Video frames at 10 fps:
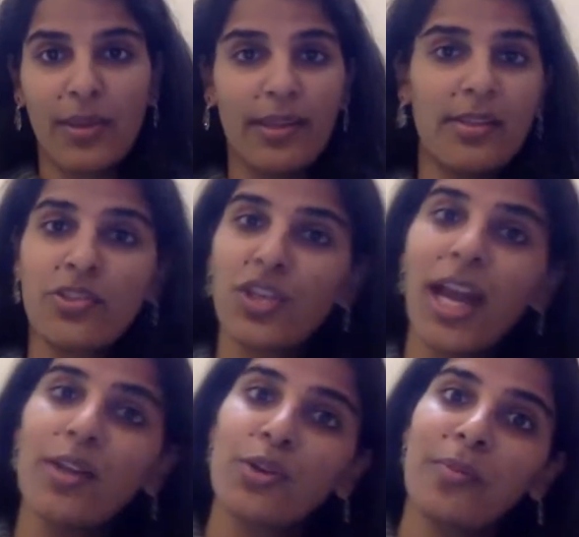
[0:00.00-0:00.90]
whether it's
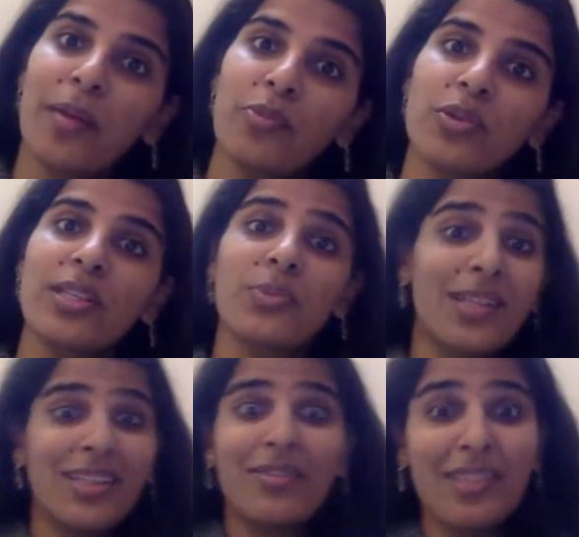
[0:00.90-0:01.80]
childhood memories,
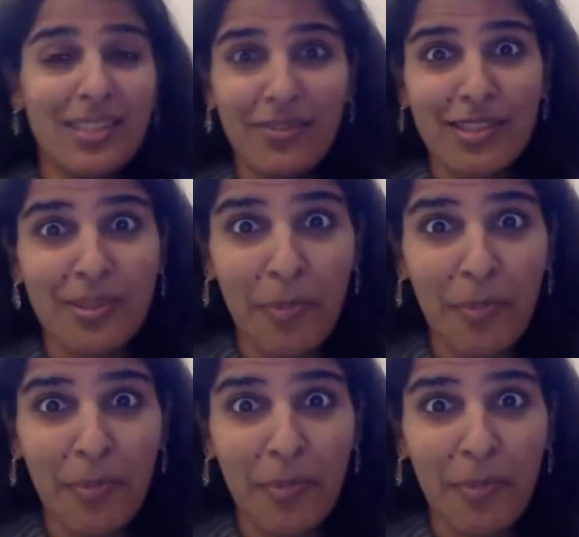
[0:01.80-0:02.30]
whether even it's a